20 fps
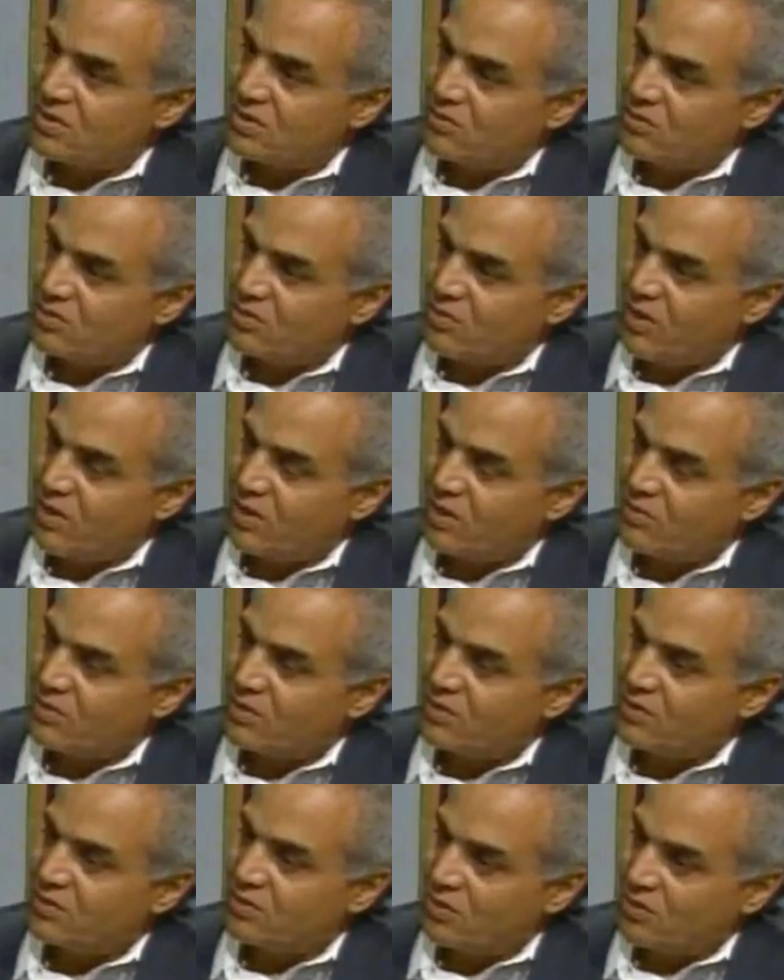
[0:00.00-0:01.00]
your
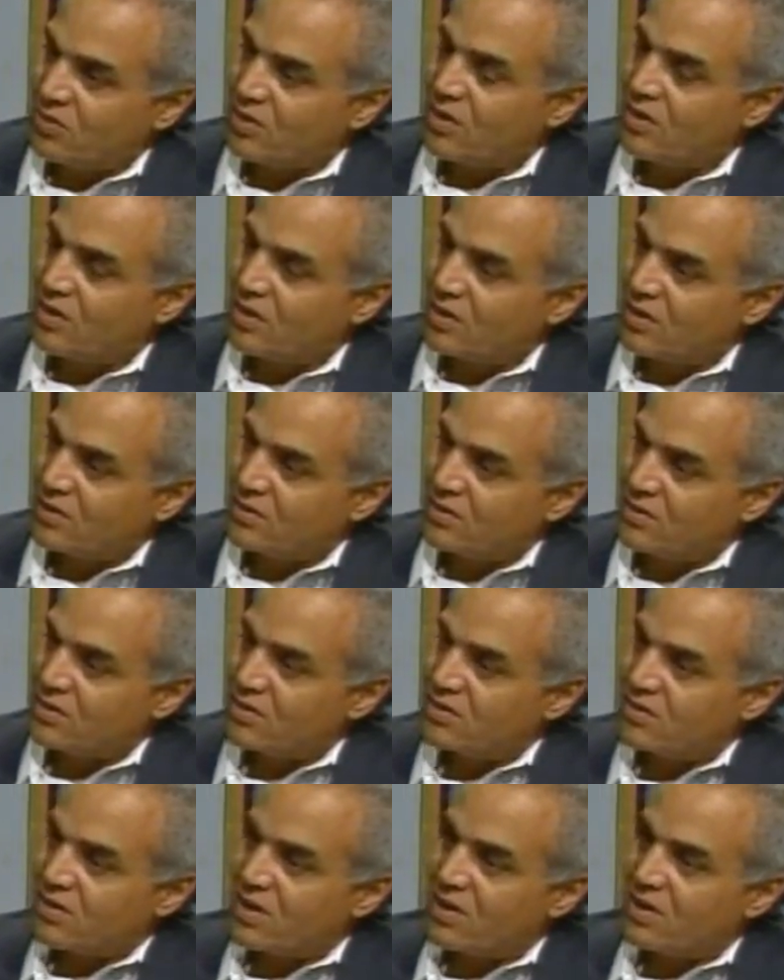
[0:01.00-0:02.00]
department took
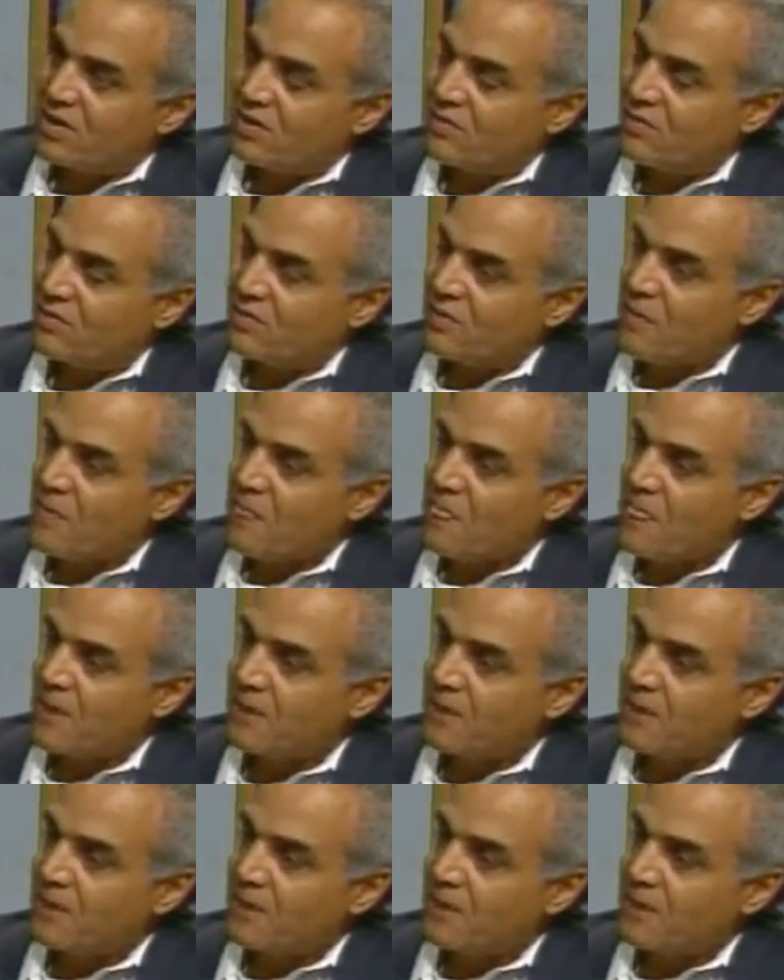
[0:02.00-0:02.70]
since 9/11.